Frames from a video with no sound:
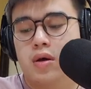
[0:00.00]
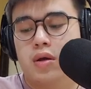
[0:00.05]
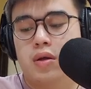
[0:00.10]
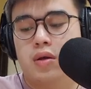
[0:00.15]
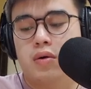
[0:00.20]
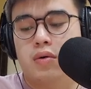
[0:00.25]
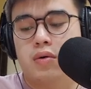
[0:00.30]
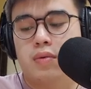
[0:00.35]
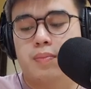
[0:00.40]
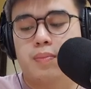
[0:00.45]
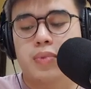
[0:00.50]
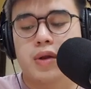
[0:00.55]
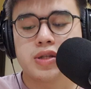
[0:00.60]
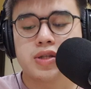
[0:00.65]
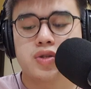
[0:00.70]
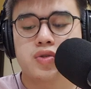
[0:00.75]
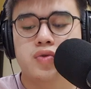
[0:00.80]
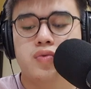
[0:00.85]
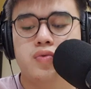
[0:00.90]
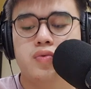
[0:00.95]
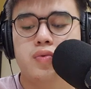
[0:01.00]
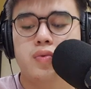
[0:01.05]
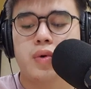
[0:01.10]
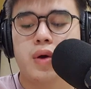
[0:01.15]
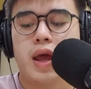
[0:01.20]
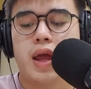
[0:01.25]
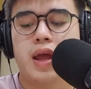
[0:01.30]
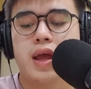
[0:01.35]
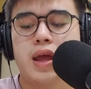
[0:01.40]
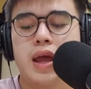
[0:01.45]
Your plus
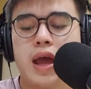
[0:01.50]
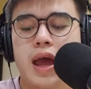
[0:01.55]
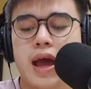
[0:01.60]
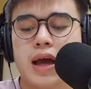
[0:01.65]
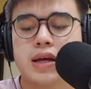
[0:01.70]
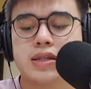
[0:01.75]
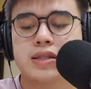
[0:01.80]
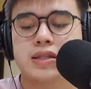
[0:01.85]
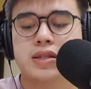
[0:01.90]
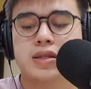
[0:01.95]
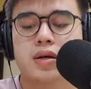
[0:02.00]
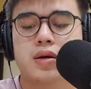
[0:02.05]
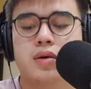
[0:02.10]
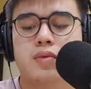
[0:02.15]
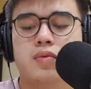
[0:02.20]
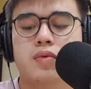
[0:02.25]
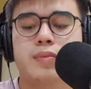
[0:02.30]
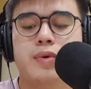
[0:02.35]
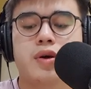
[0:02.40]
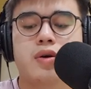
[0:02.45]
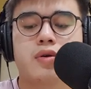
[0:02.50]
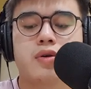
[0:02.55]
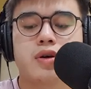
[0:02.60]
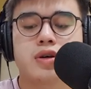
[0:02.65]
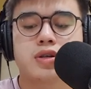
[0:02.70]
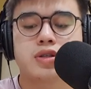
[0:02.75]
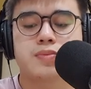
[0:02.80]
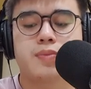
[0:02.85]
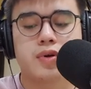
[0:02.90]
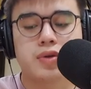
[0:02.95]
2ax will be
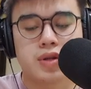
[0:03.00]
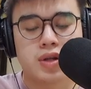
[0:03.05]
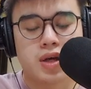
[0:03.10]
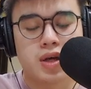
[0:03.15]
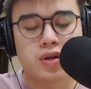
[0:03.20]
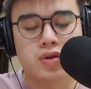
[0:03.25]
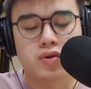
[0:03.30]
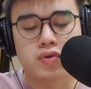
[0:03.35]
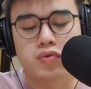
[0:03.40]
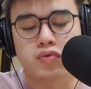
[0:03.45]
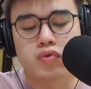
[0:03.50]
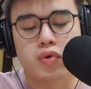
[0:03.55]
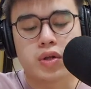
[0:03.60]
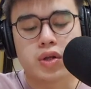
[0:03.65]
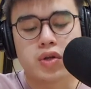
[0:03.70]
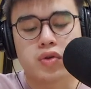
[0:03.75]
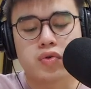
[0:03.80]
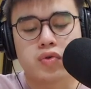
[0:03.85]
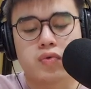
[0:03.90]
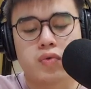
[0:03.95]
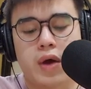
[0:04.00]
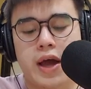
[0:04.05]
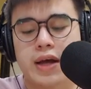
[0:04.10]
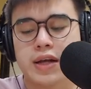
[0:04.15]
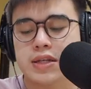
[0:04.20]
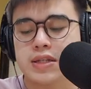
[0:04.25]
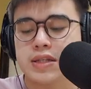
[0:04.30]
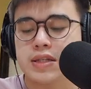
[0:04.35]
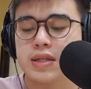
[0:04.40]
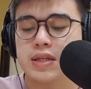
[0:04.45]
corresponding to
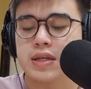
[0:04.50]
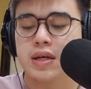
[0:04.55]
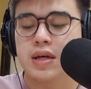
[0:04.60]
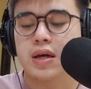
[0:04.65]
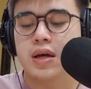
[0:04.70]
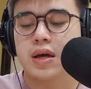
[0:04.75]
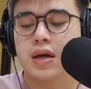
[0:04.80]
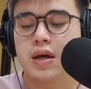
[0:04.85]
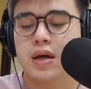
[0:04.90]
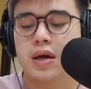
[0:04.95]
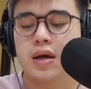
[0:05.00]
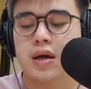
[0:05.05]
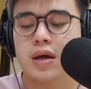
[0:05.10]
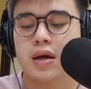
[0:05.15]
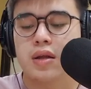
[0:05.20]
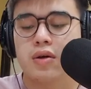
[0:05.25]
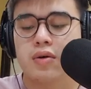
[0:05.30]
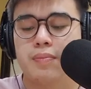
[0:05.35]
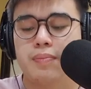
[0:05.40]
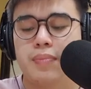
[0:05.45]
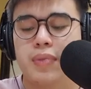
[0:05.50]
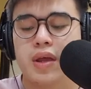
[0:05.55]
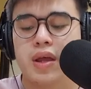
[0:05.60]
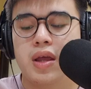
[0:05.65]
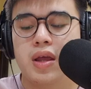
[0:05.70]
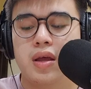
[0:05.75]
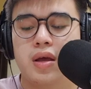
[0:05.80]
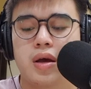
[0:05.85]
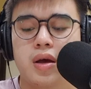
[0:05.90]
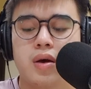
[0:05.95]
22x. Your
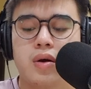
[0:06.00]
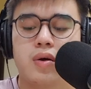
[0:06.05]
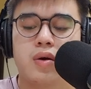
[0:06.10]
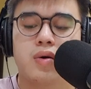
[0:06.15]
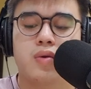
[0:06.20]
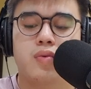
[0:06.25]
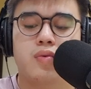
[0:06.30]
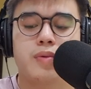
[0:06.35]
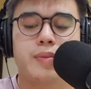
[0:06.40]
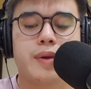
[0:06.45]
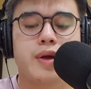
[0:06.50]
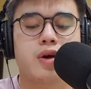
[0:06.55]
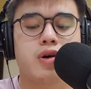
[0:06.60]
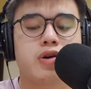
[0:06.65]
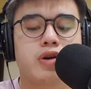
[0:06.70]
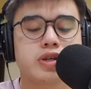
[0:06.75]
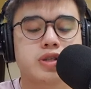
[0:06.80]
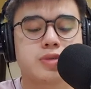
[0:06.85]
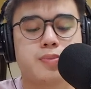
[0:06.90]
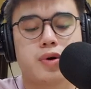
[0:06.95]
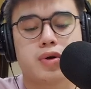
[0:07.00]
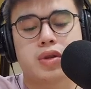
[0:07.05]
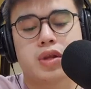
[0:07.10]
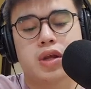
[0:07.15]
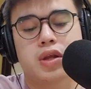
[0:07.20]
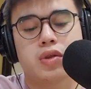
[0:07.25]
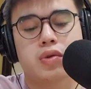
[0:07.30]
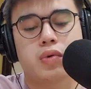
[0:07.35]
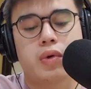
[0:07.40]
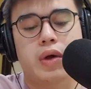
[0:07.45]
b will be
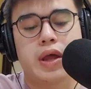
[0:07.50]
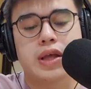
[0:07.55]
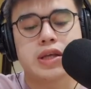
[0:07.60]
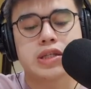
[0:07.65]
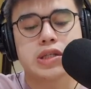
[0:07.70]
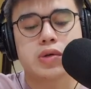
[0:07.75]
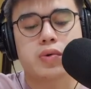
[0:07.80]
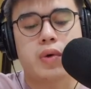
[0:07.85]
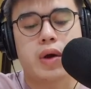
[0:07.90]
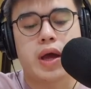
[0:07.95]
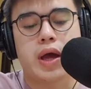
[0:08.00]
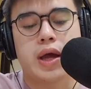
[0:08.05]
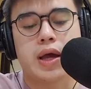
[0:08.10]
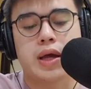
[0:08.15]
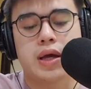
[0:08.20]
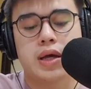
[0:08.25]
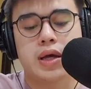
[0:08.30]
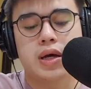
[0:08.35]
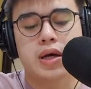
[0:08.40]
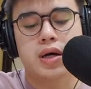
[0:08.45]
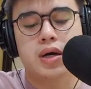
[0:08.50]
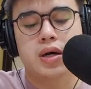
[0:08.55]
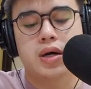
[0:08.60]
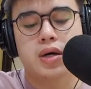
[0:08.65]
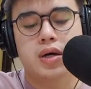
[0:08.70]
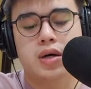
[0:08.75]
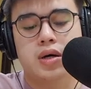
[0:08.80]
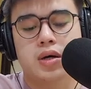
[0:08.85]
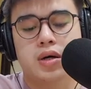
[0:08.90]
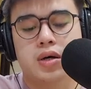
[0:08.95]
corresponding to a squared.
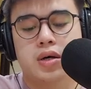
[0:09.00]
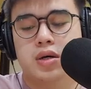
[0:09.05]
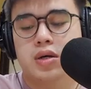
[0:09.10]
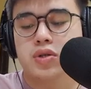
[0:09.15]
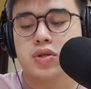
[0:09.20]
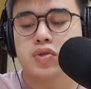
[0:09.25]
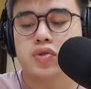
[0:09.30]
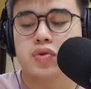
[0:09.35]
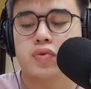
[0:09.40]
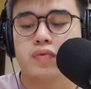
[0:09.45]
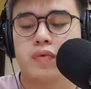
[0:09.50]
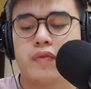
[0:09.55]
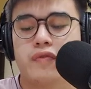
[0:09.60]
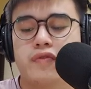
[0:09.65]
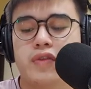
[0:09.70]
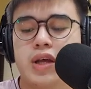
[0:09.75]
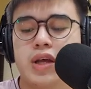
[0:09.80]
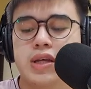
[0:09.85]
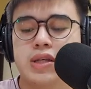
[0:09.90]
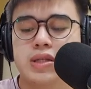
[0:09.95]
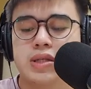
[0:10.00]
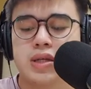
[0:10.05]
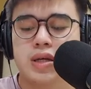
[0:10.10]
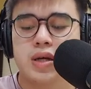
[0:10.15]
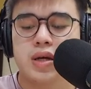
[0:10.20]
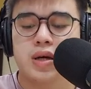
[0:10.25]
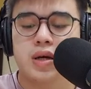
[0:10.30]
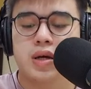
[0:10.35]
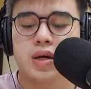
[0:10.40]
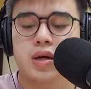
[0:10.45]
So with this,
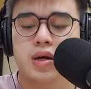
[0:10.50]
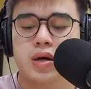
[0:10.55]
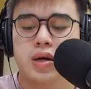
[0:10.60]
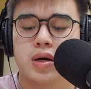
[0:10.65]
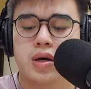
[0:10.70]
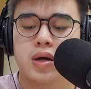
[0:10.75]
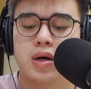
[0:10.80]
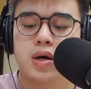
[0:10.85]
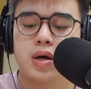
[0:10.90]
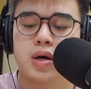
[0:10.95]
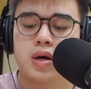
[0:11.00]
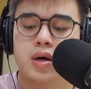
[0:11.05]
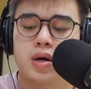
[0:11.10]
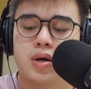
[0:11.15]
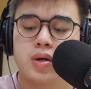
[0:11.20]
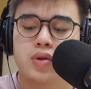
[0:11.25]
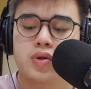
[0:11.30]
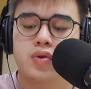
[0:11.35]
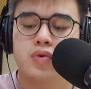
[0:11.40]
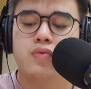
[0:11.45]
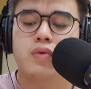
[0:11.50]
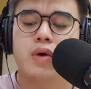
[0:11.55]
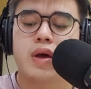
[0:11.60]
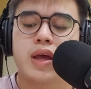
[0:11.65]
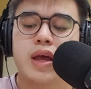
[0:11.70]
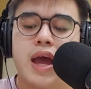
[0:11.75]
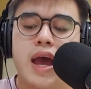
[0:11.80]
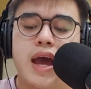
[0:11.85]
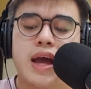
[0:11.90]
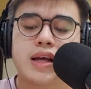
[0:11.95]

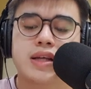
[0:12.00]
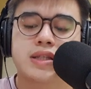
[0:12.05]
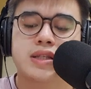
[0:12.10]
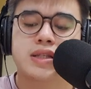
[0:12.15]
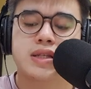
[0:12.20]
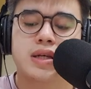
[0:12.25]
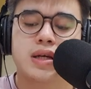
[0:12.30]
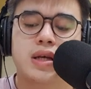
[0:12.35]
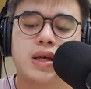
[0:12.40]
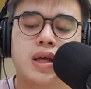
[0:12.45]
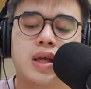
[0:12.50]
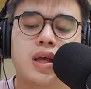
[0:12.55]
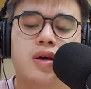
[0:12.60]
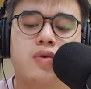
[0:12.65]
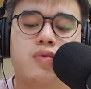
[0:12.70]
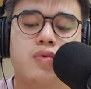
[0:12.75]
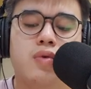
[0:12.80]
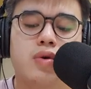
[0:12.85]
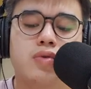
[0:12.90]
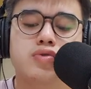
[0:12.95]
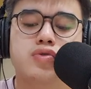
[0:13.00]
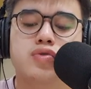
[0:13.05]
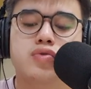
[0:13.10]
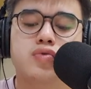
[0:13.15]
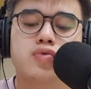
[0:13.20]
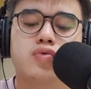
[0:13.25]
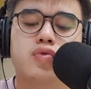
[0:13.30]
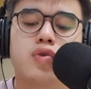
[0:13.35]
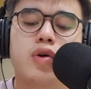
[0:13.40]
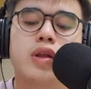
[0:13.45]
2ax equals to
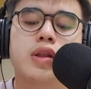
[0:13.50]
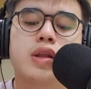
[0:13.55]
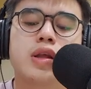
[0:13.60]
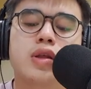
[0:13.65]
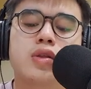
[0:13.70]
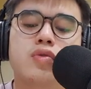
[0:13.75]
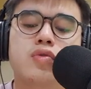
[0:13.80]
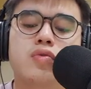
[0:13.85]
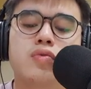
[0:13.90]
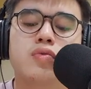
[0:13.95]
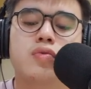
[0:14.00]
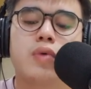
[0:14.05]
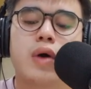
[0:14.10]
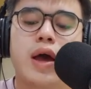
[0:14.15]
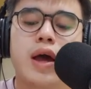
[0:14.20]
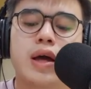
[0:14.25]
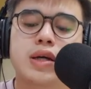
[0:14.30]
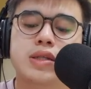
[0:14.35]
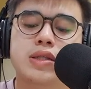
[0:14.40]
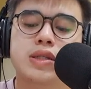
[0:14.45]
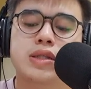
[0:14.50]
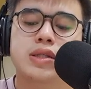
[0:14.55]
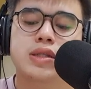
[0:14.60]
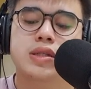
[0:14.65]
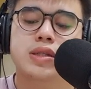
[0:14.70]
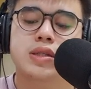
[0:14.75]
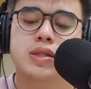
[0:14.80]
22x.